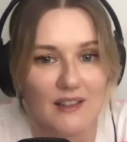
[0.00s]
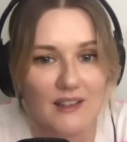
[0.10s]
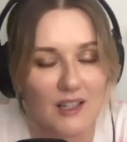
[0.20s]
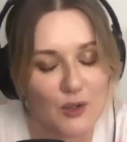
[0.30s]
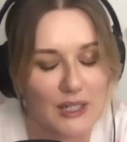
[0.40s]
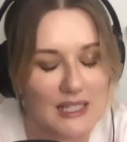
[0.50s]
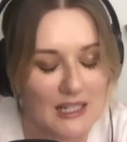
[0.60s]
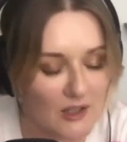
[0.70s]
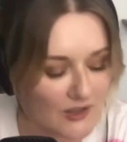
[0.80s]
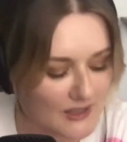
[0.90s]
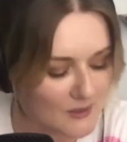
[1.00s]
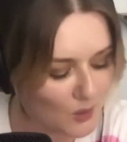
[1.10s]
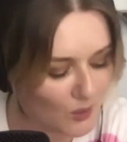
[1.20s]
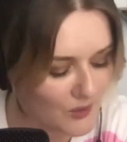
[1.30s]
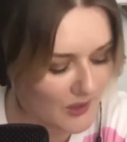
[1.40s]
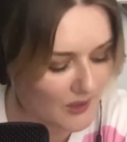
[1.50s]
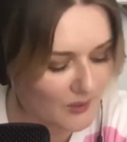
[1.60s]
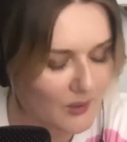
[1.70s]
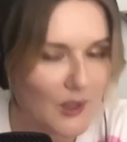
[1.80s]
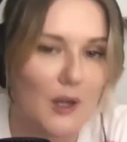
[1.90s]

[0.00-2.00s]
a great take on this also.